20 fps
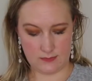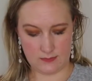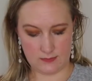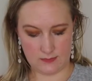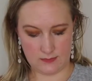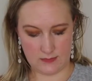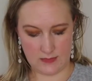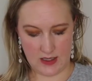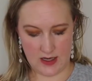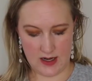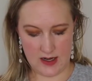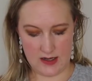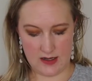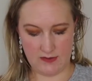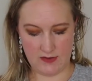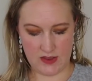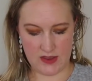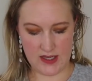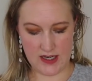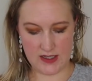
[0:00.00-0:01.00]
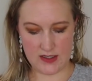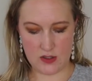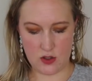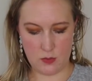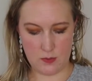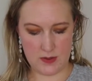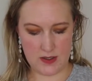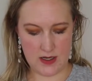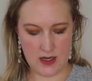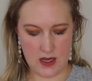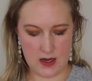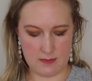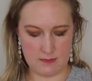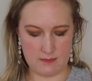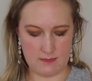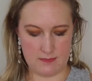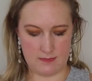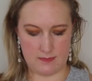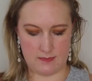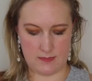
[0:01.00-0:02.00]
I didn't even think to open it
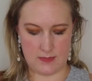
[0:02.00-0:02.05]
up.